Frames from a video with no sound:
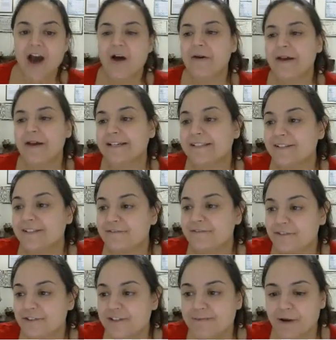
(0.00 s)
Okay, so the
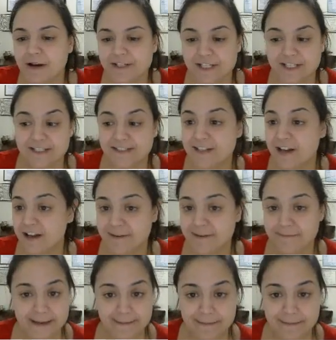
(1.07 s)
first project is not a
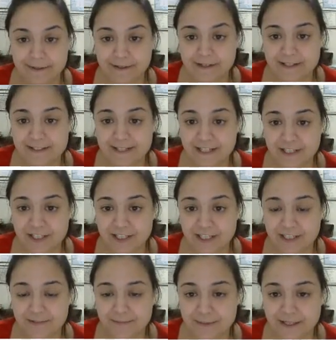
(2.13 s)
paper. It's actually
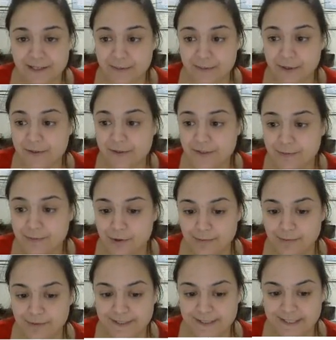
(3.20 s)
going to be a poster board
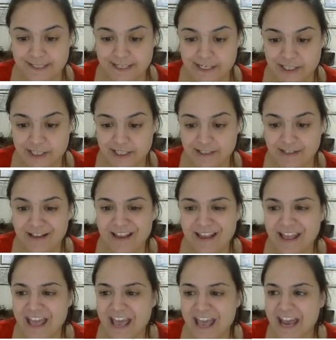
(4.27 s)
presentation.
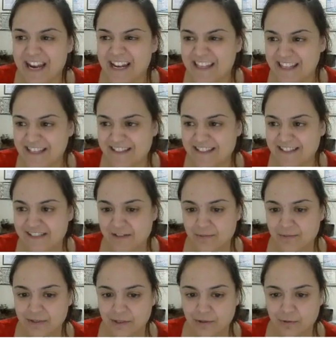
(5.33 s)
And I think this is a
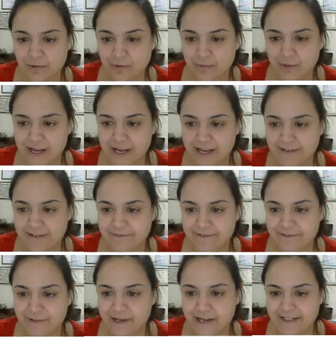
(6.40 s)
really cool way for
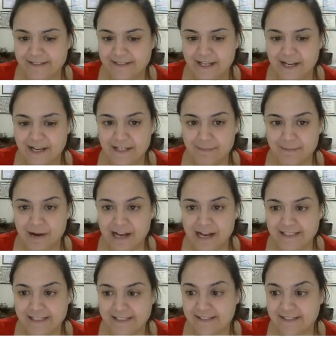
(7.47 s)
you guys to kind of
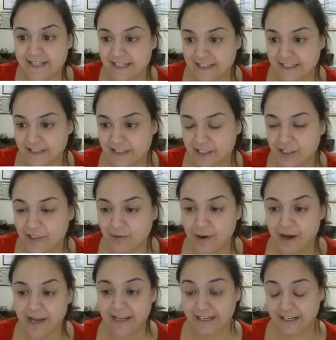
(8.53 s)
practice getting in the
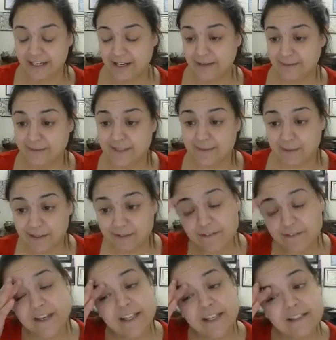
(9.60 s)
QI swing of
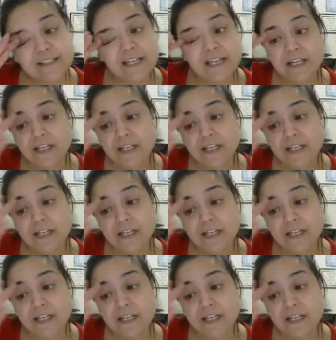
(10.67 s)
things.